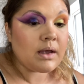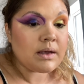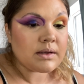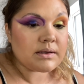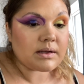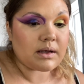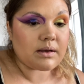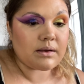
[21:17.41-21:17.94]

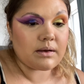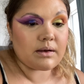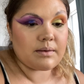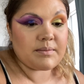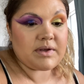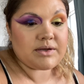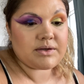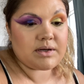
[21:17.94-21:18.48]
So
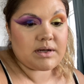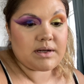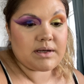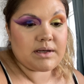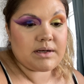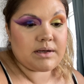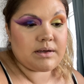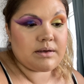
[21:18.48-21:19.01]
I'm actually
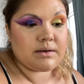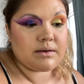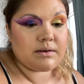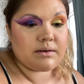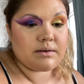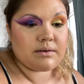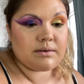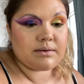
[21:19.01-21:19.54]
going to
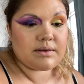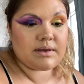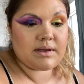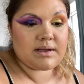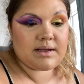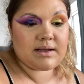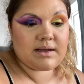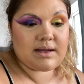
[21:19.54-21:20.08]
use
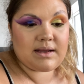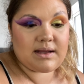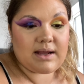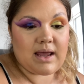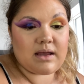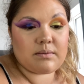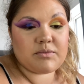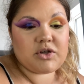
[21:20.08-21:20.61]
the
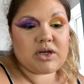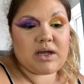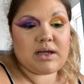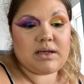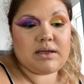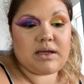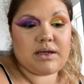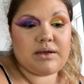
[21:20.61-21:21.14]
same
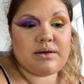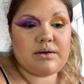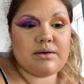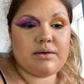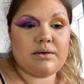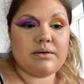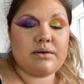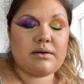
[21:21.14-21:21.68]
shades I
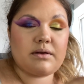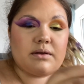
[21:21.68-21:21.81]
used